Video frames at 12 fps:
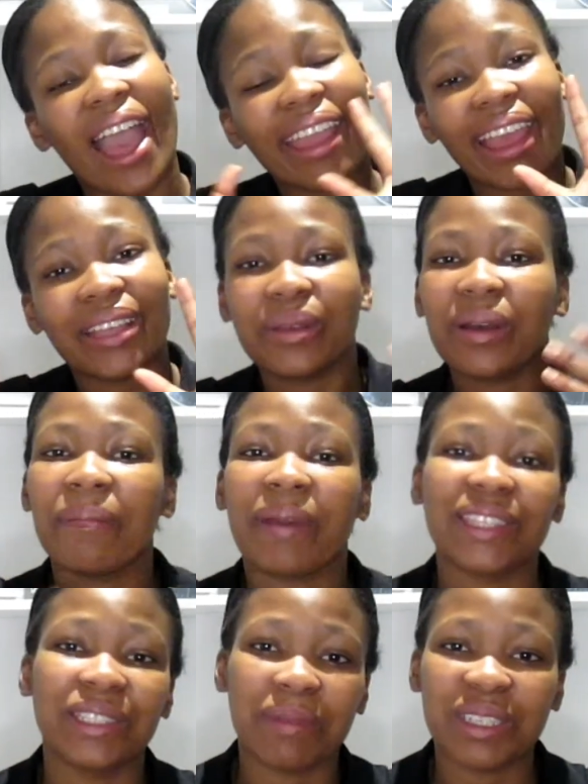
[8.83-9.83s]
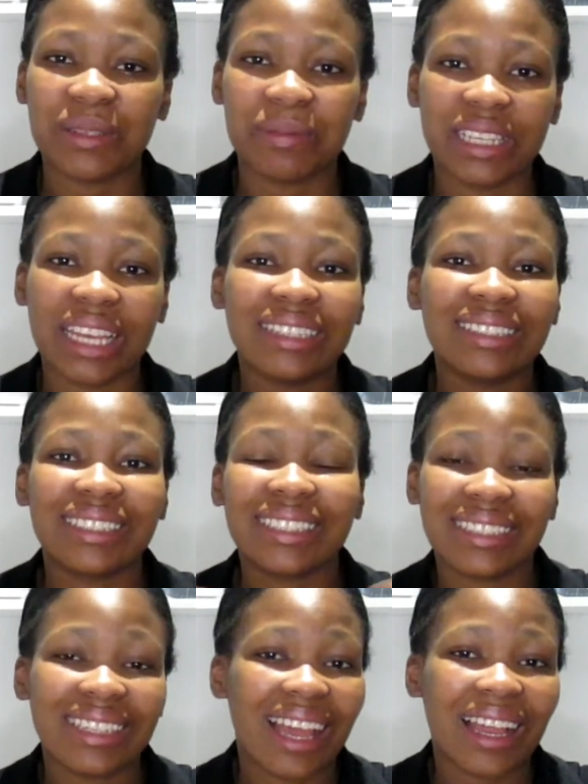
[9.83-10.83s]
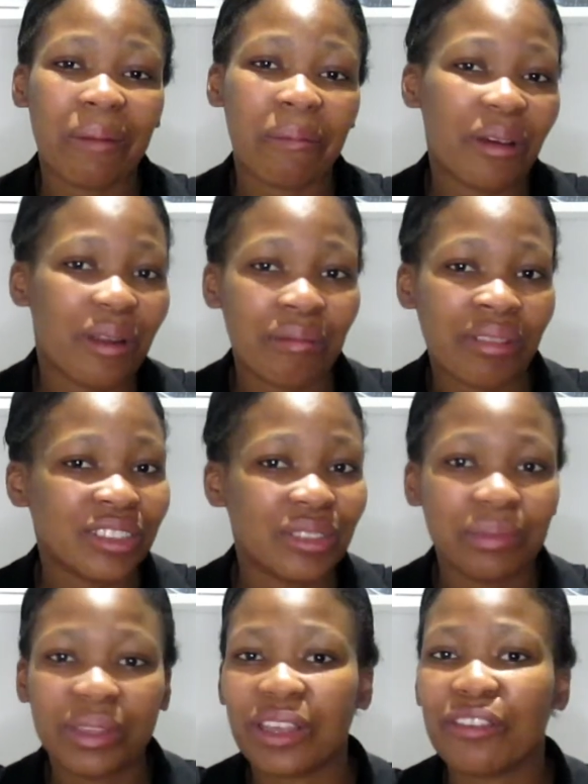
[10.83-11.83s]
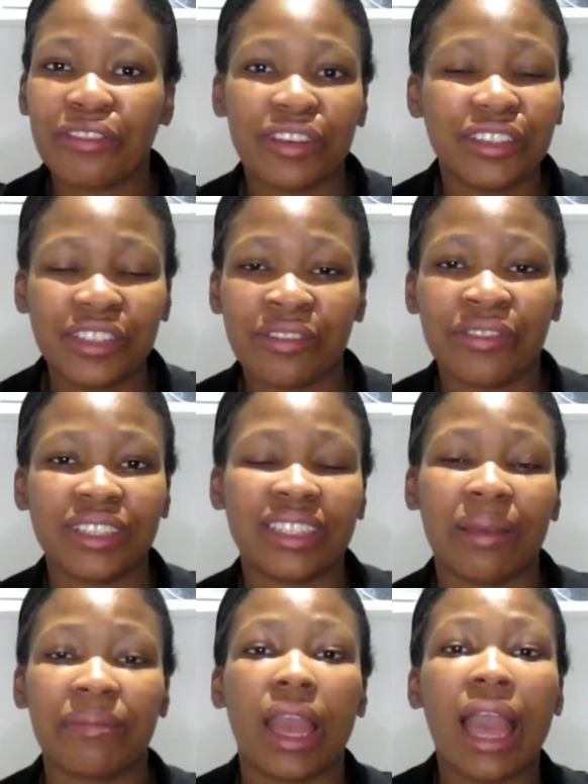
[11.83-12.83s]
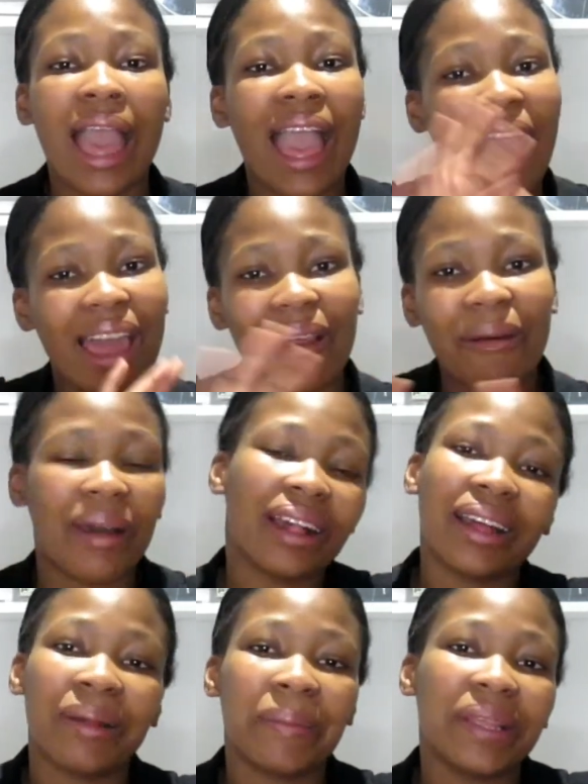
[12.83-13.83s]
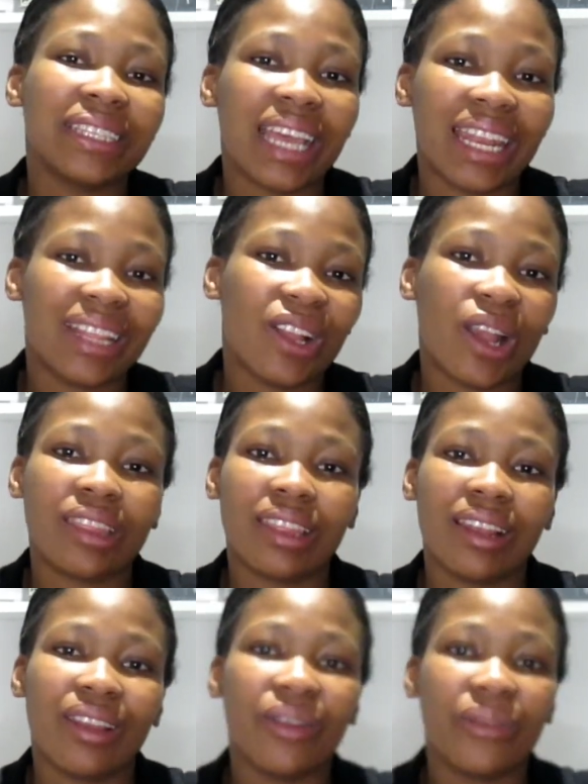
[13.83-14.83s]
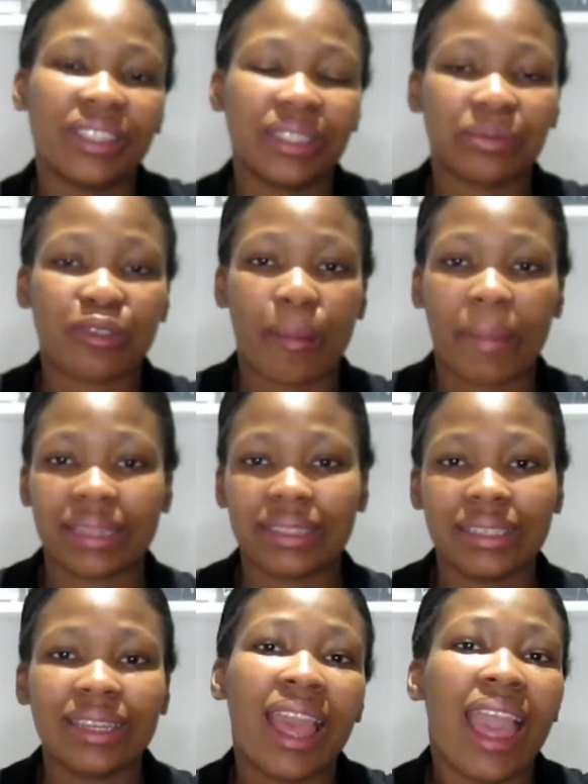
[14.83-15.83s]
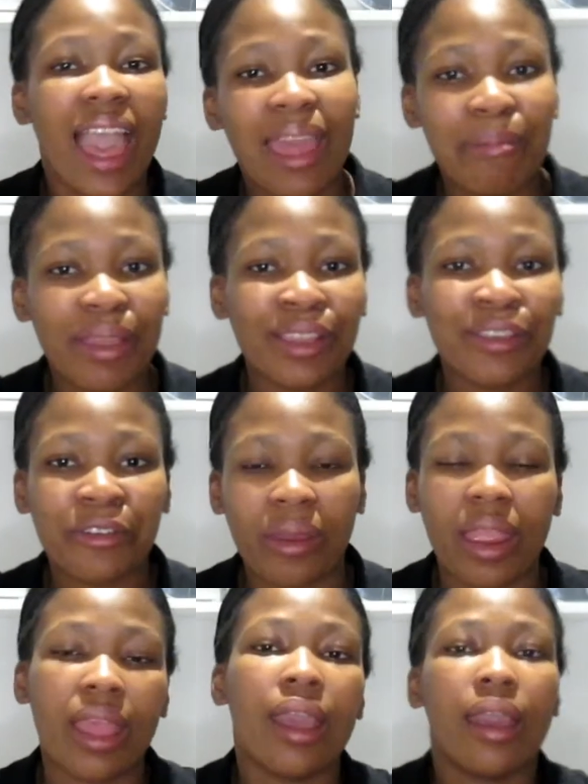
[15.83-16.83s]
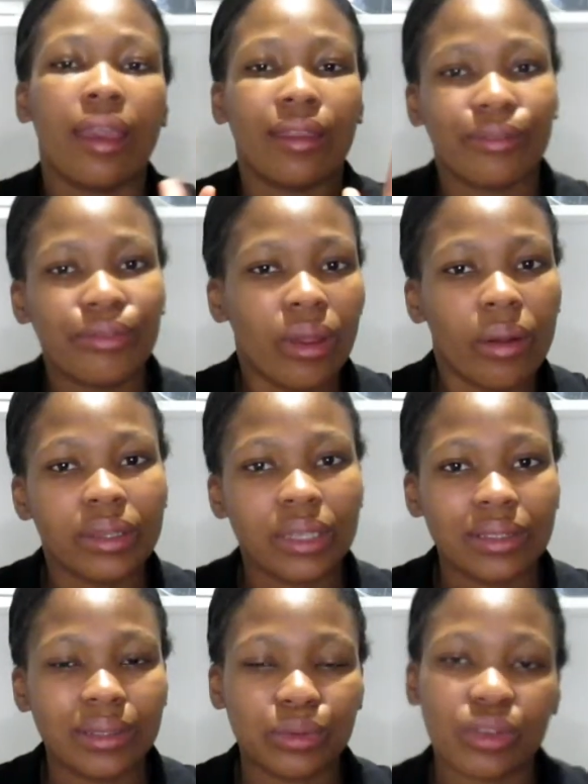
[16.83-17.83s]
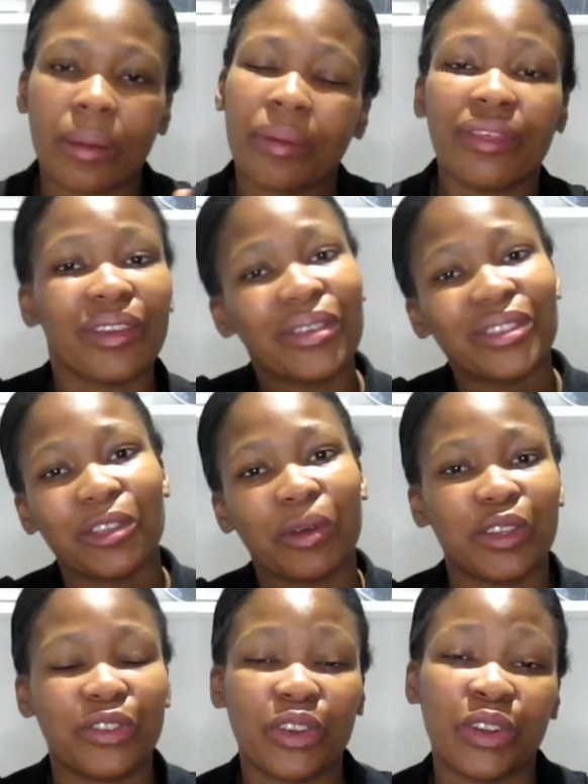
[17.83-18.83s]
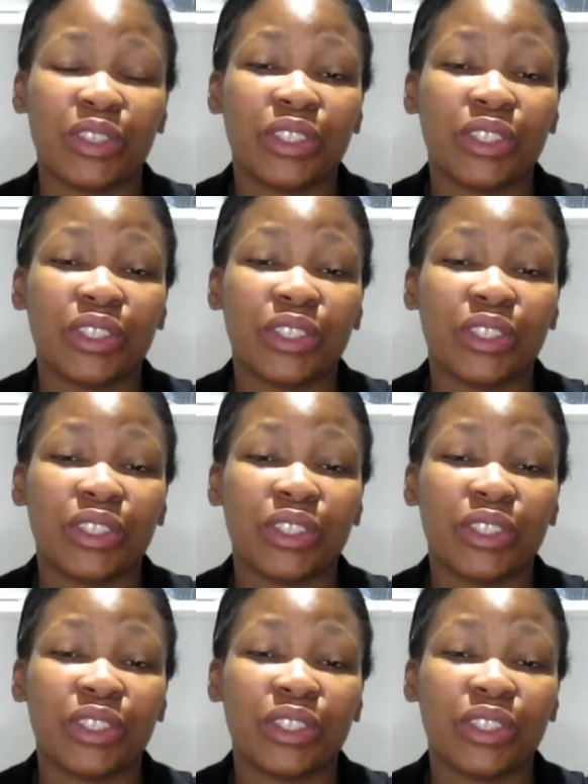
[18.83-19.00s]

Hi guys, welcome back to my YouTube channel. Kamo Motlashuping. If it is your first time here, hello, welcome. Please kindly click on the little red subscribe button and make it grey. And if you are a returning subscriber, thank you so much